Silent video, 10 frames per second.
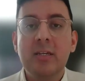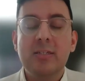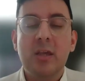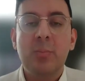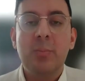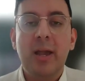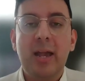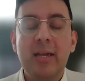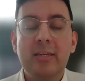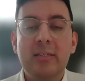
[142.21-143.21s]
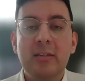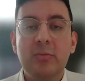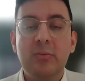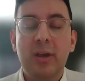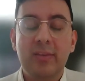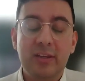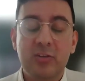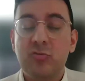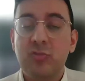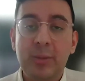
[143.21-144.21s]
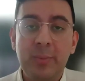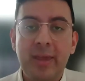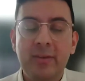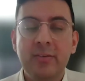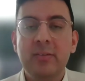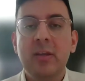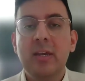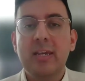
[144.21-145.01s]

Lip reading: Some had, at the extreme end,